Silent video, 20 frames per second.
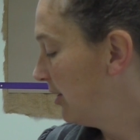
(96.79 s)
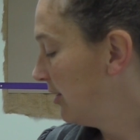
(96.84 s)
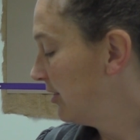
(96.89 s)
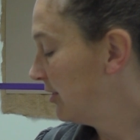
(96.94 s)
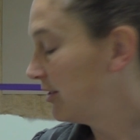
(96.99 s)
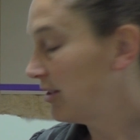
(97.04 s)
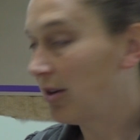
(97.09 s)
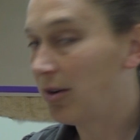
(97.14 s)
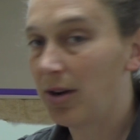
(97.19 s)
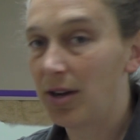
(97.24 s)

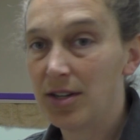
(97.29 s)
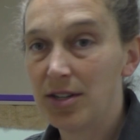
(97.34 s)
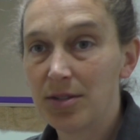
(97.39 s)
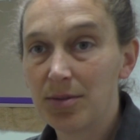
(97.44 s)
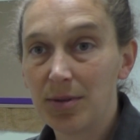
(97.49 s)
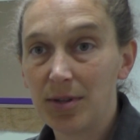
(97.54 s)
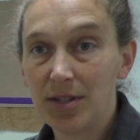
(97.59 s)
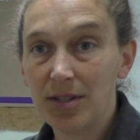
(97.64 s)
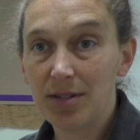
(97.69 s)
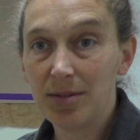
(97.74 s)
So I just
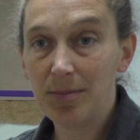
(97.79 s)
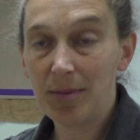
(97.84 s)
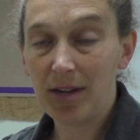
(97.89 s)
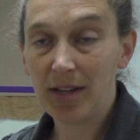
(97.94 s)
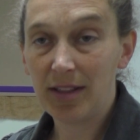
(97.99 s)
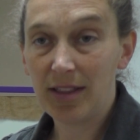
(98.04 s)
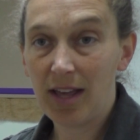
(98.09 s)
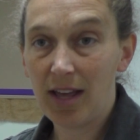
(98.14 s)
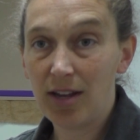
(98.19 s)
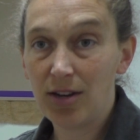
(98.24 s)
wanted to
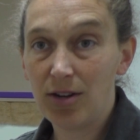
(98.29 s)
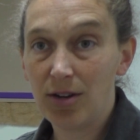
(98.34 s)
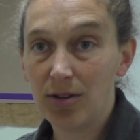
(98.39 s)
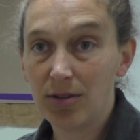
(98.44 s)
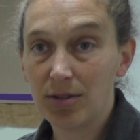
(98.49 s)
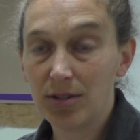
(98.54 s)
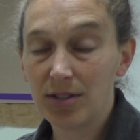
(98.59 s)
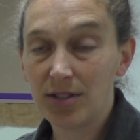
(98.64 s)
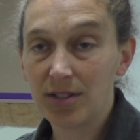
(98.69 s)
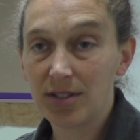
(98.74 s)
make that
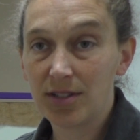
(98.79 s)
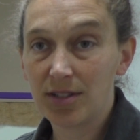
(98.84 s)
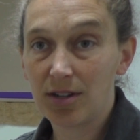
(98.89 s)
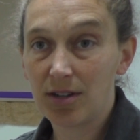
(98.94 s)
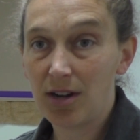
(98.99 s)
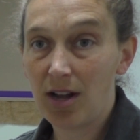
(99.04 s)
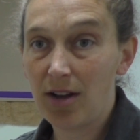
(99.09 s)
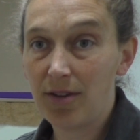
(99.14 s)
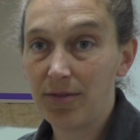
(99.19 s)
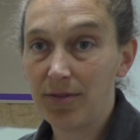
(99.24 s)
note to
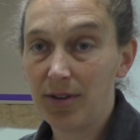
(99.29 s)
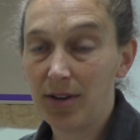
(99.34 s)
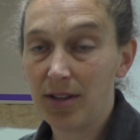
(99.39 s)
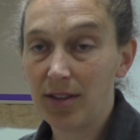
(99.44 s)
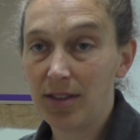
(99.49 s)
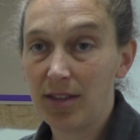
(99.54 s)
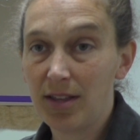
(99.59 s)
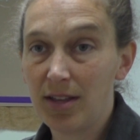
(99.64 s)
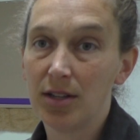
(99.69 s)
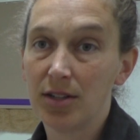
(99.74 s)
start off
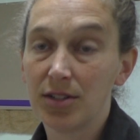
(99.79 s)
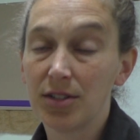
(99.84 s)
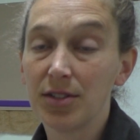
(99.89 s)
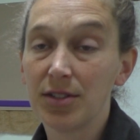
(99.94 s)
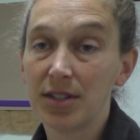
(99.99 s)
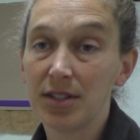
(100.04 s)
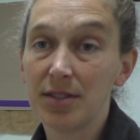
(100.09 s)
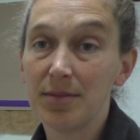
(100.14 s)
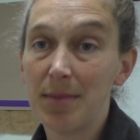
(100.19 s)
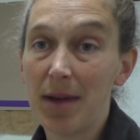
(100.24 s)
with. So
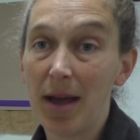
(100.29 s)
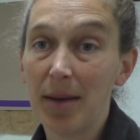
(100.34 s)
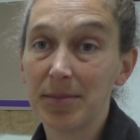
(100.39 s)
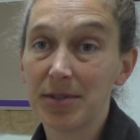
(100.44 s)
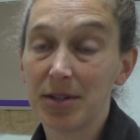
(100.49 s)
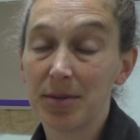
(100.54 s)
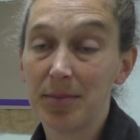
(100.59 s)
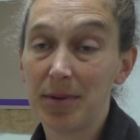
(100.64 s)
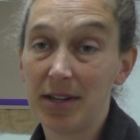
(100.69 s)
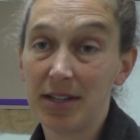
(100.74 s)
since
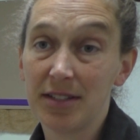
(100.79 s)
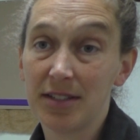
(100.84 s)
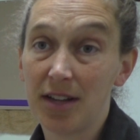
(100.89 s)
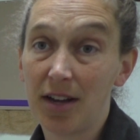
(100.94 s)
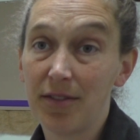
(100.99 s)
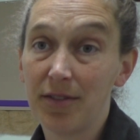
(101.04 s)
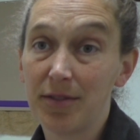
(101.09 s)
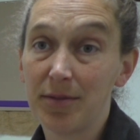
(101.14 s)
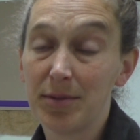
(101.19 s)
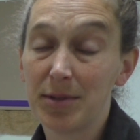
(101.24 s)
maps are based
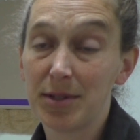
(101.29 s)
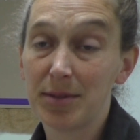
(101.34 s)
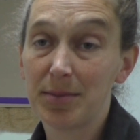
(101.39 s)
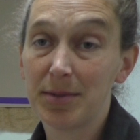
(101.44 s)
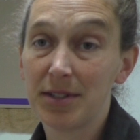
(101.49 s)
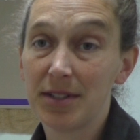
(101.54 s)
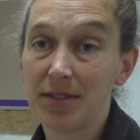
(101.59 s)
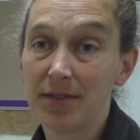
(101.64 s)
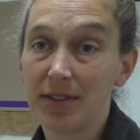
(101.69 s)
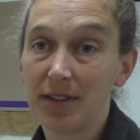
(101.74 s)
off of a
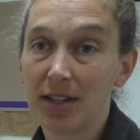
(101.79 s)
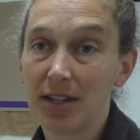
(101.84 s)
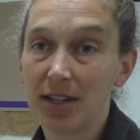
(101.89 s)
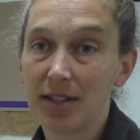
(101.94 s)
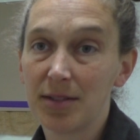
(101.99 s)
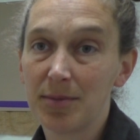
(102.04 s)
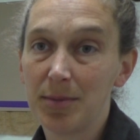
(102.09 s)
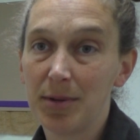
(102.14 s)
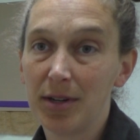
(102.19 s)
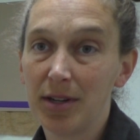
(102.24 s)
specific
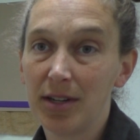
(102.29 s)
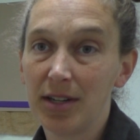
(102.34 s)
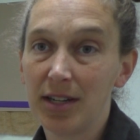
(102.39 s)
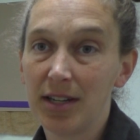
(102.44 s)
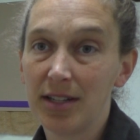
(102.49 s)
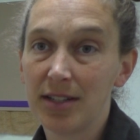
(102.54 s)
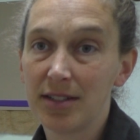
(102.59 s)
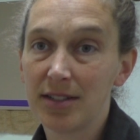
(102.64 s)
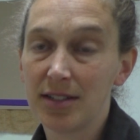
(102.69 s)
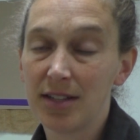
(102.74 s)

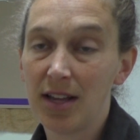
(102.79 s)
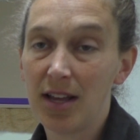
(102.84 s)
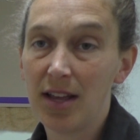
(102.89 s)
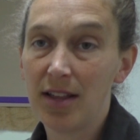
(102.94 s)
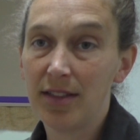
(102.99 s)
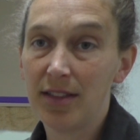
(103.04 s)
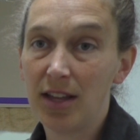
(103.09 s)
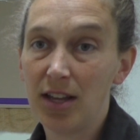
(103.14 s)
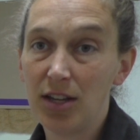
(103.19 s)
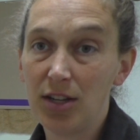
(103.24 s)
experience,
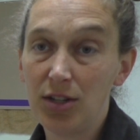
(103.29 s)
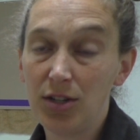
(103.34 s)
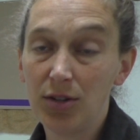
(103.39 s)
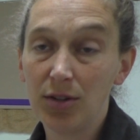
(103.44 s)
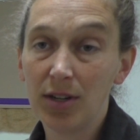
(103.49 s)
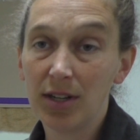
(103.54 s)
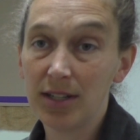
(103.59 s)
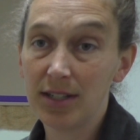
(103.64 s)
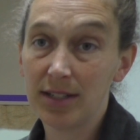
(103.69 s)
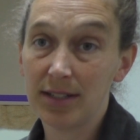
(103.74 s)
then
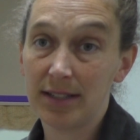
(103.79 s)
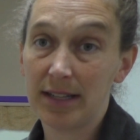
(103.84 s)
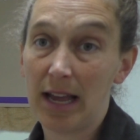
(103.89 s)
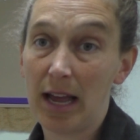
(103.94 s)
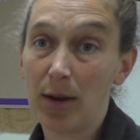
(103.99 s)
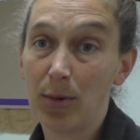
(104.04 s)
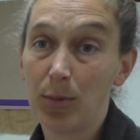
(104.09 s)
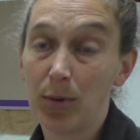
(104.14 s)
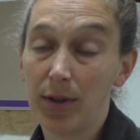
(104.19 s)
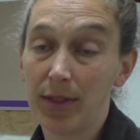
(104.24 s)
you can
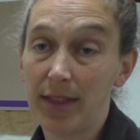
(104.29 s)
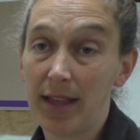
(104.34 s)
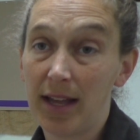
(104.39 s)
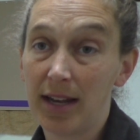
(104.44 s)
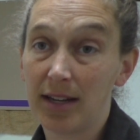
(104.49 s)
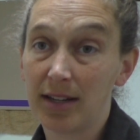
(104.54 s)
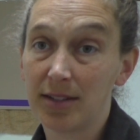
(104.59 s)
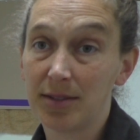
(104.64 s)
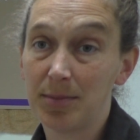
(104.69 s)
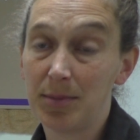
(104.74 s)
decide what
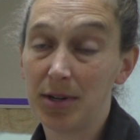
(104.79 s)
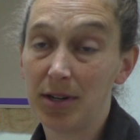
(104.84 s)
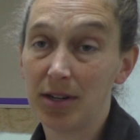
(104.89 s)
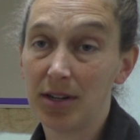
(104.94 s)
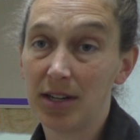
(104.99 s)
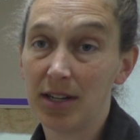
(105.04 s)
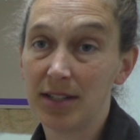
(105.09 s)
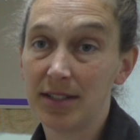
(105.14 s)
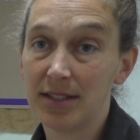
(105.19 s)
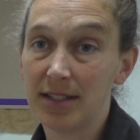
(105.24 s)
that
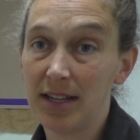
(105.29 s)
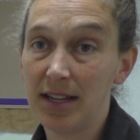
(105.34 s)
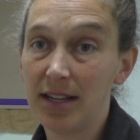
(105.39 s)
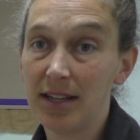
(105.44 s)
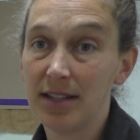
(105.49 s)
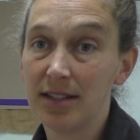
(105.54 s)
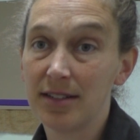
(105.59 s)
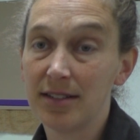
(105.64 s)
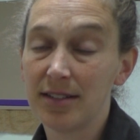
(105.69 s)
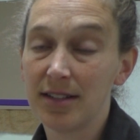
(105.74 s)
experience
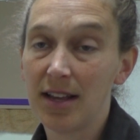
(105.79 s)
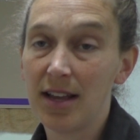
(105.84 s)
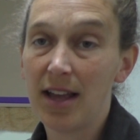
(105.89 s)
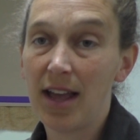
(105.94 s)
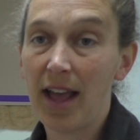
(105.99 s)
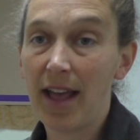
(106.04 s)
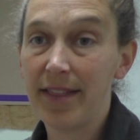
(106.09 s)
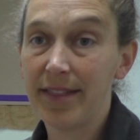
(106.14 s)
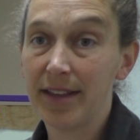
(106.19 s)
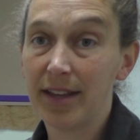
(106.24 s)
is
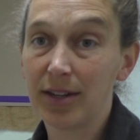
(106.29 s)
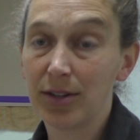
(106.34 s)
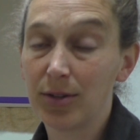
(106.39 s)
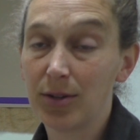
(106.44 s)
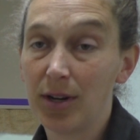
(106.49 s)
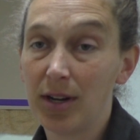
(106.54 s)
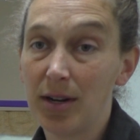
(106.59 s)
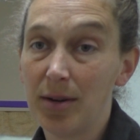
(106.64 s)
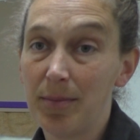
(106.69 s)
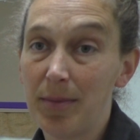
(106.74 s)
and then
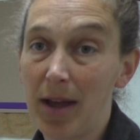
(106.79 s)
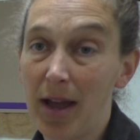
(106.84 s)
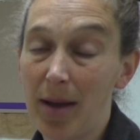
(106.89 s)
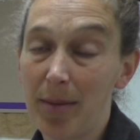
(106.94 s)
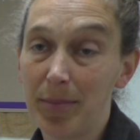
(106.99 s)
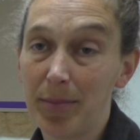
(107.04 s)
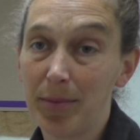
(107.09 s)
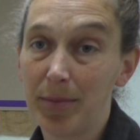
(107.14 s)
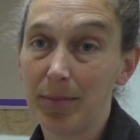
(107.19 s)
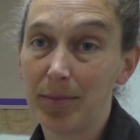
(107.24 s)
create a
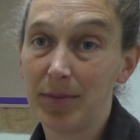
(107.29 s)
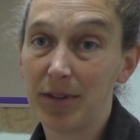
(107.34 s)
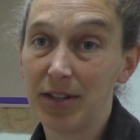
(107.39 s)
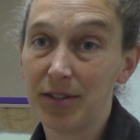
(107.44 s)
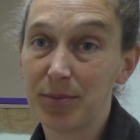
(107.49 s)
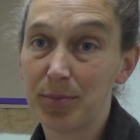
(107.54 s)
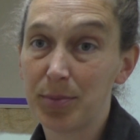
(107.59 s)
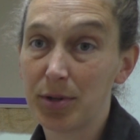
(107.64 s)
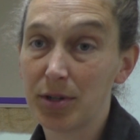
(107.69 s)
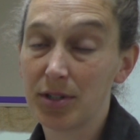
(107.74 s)
map
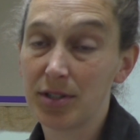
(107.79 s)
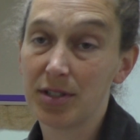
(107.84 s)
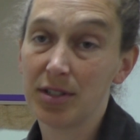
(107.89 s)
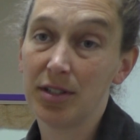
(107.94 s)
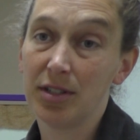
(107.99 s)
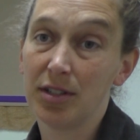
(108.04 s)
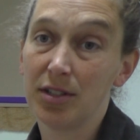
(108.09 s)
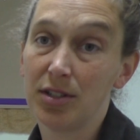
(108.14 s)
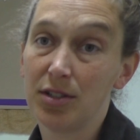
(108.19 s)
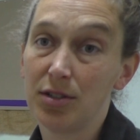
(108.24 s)
that's
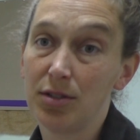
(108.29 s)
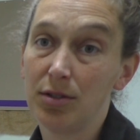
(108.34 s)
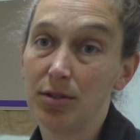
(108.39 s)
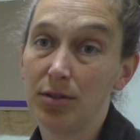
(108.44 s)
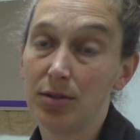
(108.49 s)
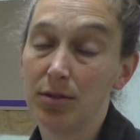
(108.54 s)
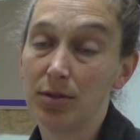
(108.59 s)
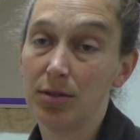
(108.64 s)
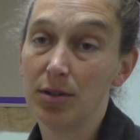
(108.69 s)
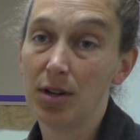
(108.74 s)
personal
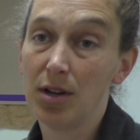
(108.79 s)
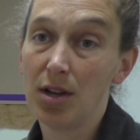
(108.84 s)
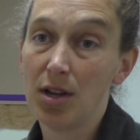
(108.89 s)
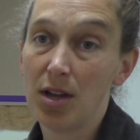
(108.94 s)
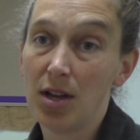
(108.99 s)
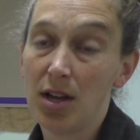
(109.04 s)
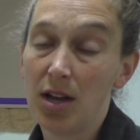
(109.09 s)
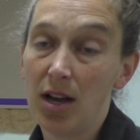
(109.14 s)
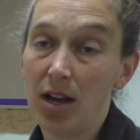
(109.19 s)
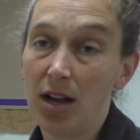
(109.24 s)
to
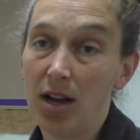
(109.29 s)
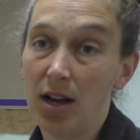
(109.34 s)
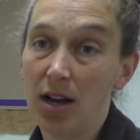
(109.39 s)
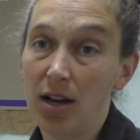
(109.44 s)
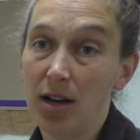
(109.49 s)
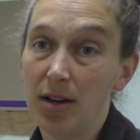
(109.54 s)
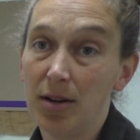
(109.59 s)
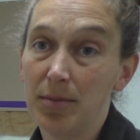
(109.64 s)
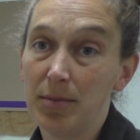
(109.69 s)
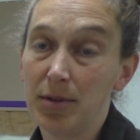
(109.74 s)

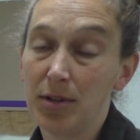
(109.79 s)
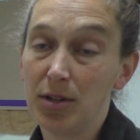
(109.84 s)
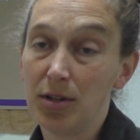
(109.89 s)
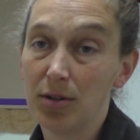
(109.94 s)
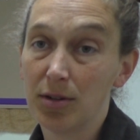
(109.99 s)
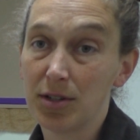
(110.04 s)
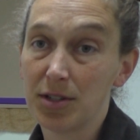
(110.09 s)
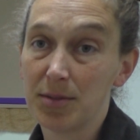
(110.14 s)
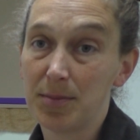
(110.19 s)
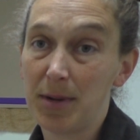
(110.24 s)

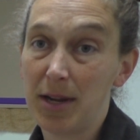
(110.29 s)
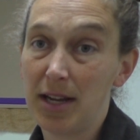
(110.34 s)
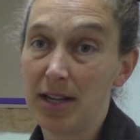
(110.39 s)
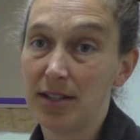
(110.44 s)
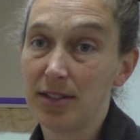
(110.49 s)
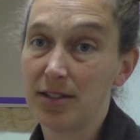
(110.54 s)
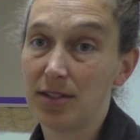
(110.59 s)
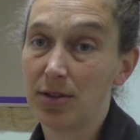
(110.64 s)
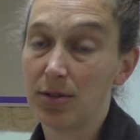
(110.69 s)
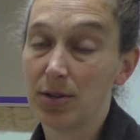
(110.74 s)
your
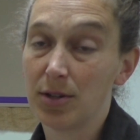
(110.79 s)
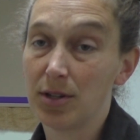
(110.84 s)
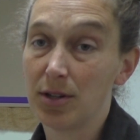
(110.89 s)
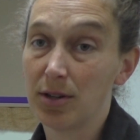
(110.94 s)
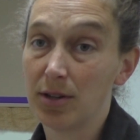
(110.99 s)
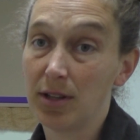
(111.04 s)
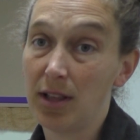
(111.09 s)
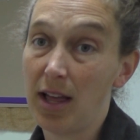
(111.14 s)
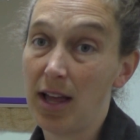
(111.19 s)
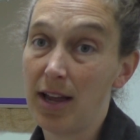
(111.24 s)
space or
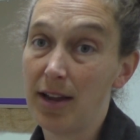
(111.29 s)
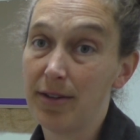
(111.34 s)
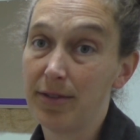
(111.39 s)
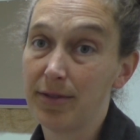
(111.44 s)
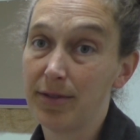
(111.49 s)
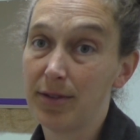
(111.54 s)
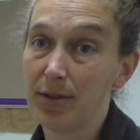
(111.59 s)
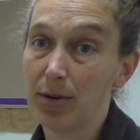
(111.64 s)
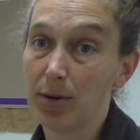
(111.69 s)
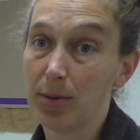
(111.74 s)
your
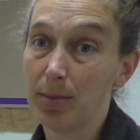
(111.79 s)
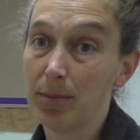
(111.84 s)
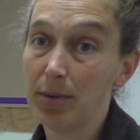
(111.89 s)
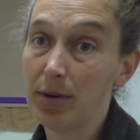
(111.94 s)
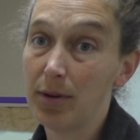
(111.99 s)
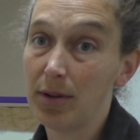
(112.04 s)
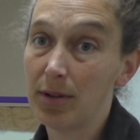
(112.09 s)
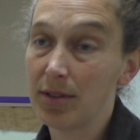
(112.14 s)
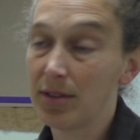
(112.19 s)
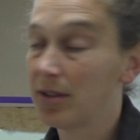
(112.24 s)
life or
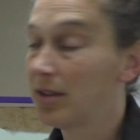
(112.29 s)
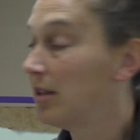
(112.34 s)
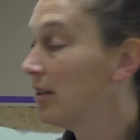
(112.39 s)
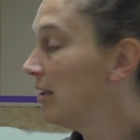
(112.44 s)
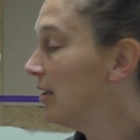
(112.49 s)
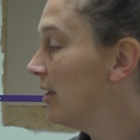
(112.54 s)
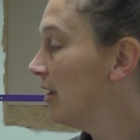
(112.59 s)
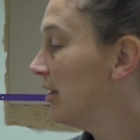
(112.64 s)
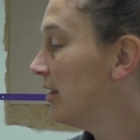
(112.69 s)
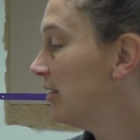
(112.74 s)
both.
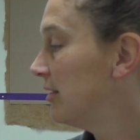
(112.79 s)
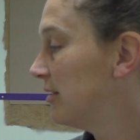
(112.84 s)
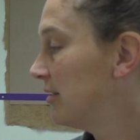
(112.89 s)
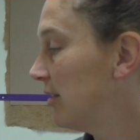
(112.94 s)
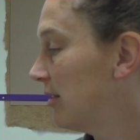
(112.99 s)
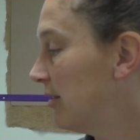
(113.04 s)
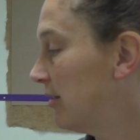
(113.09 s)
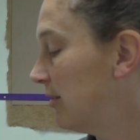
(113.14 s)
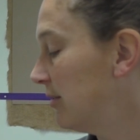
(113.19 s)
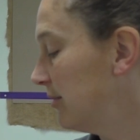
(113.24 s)

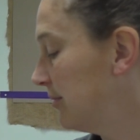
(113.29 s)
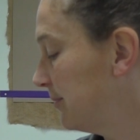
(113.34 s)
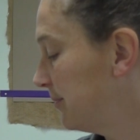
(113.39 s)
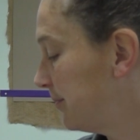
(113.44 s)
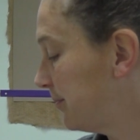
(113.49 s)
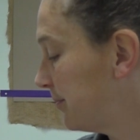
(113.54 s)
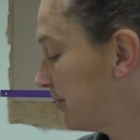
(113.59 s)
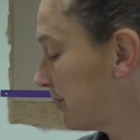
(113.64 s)
So